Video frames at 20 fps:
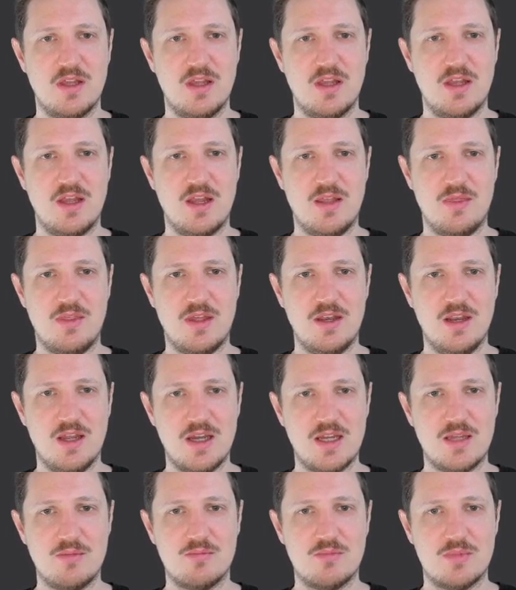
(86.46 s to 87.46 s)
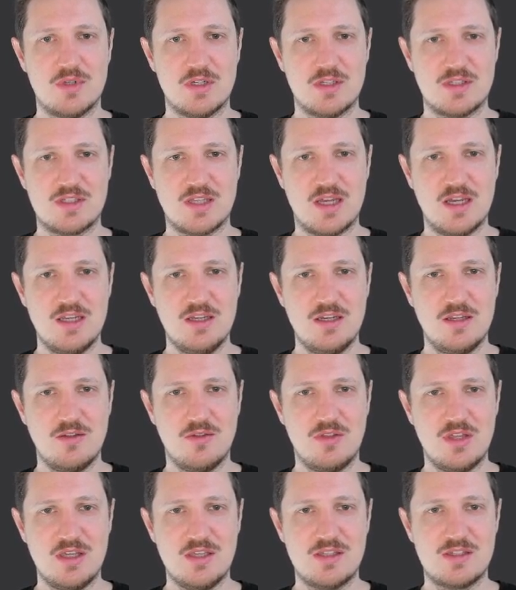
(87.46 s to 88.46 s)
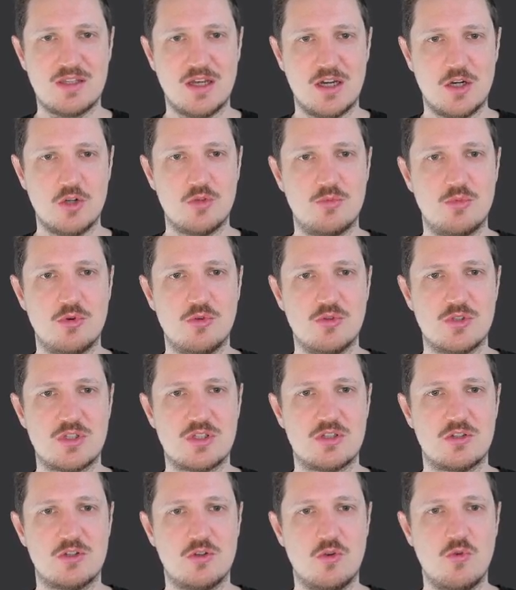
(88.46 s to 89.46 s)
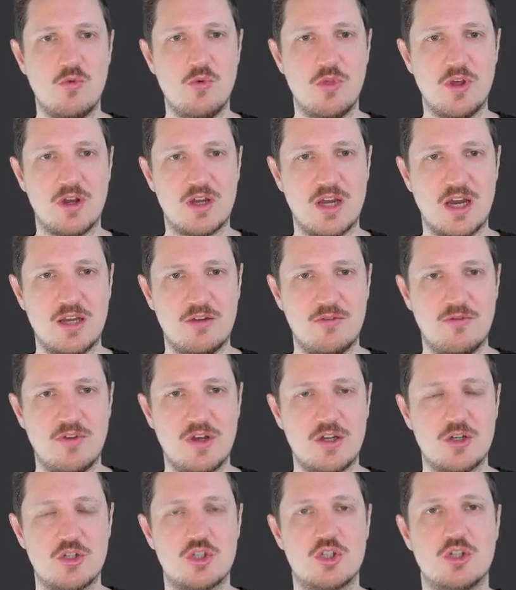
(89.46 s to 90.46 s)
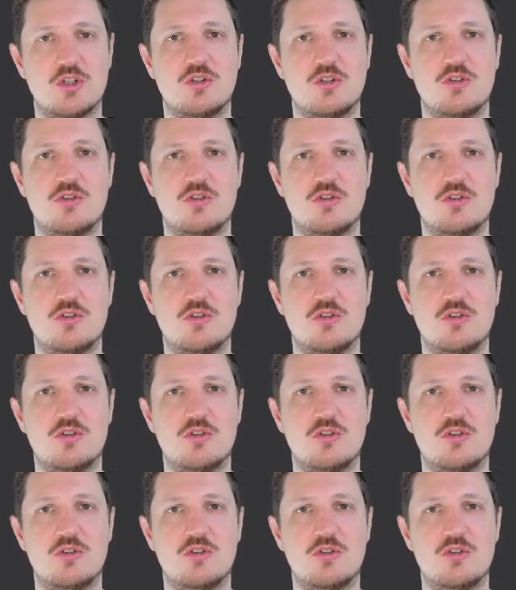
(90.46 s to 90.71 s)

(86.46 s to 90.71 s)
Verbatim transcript: And then I'm assigning these outputs to the cut function